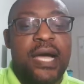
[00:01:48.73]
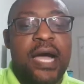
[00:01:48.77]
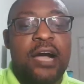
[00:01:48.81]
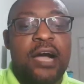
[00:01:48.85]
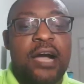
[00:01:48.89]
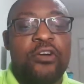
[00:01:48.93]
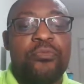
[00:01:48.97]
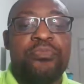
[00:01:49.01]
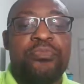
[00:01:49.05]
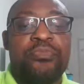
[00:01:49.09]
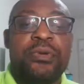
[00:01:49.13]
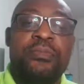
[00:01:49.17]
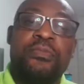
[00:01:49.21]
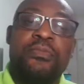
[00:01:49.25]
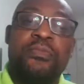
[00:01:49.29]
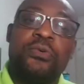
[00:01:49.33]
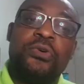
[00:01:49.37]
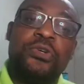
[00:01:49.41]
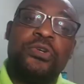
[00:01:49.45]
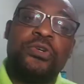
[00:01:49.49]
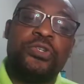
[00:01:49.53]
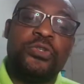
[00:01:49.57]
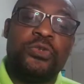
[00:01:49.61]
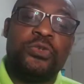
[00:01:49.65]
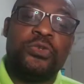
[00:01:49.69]
how
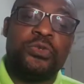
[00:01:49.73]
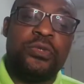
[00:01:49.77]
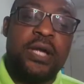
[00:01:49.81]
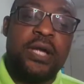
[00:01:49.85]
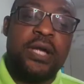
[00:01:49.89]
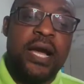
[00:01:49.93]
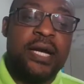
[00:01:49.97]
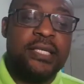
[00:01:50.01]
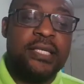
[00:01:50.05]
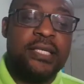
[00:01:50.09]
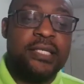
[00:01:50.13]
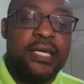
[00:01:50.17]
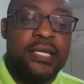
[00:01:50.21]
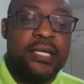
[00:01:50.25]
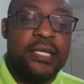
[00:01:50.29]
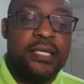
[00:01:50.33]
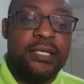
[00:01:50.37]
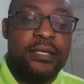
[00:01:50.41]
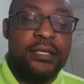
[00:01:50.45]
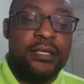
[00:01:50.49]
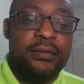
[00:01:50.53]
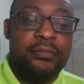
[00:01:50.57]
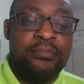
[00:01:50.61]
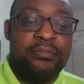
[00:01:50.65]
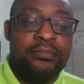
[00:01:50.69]
people should
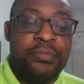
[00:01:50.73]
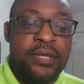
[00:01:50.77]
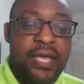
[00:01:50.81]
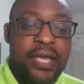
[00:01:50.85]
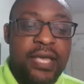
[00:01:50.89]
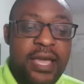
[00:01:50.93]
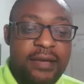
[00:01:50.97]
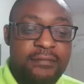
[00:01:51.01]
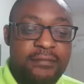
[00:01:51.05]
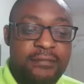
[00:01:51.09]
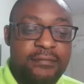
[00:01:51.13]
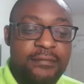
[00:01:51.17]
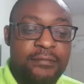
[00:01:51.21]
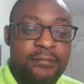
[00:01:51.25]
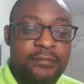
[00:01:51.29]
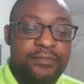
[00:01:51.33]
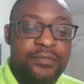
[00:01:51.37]
actually behave.